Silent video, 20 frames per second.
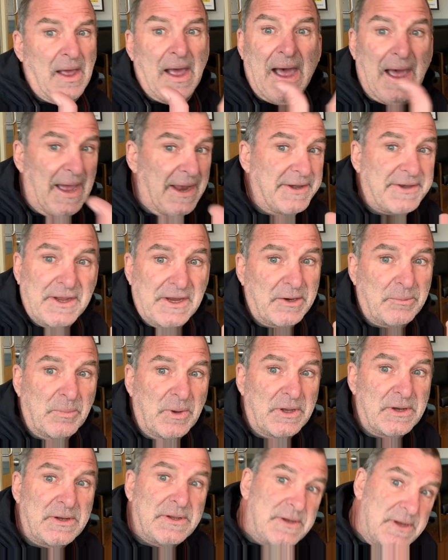I take
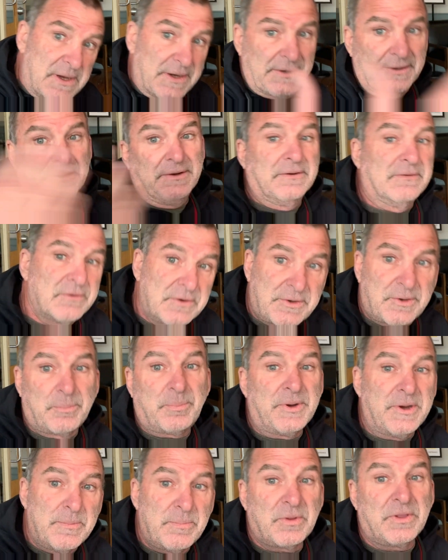money and give it to
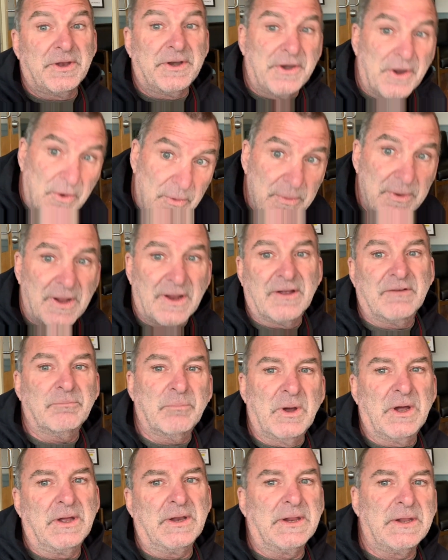people that don't have
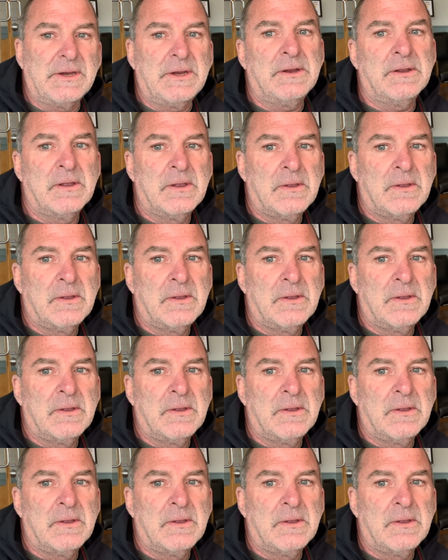money.